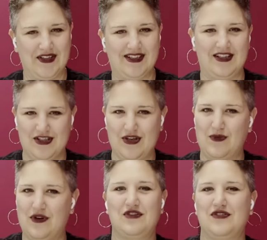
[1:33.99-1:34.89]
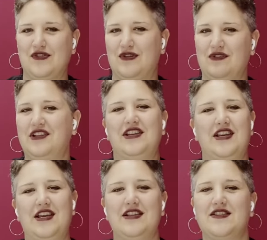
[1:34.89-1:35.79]
Like she watches all the
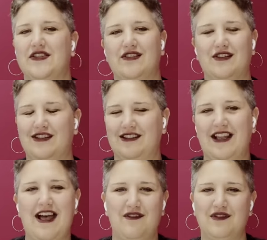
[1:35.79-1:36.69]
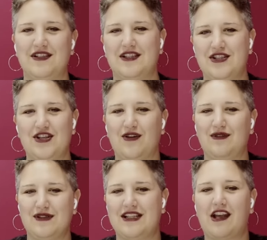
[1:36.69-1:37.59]
hits and all the levels, and she
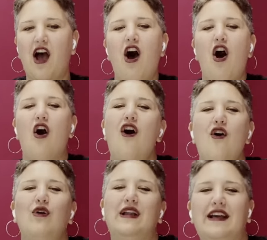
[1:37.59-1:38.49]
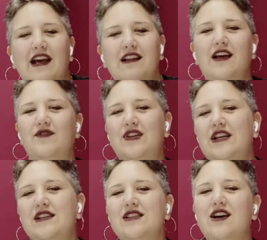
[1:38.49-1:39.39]
always like, oh, like I love
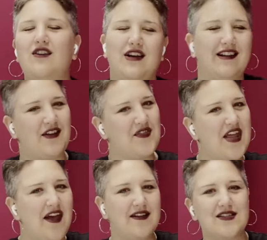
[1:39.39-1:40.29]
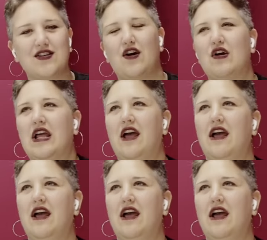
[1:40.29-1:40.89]
this song, I love that song.